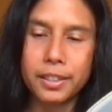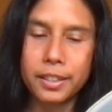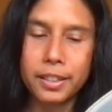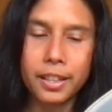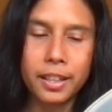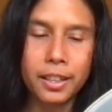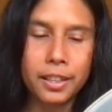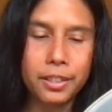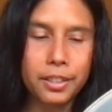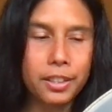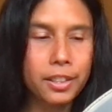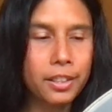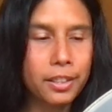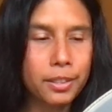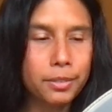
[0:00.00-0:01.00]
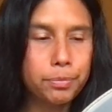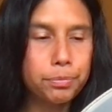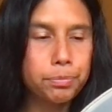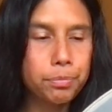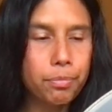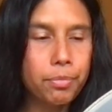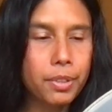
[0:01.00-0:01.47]
the
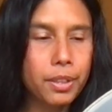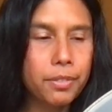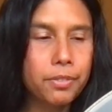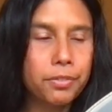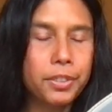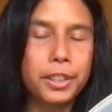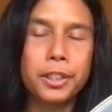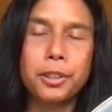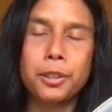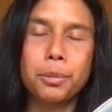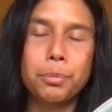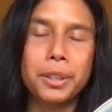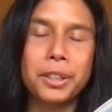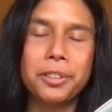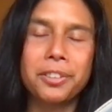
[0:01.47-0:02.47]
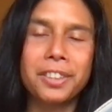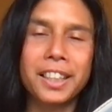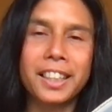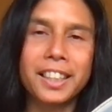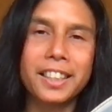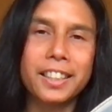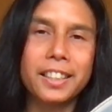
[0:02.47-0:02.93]
video be
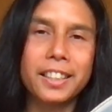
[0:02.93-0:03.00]
created.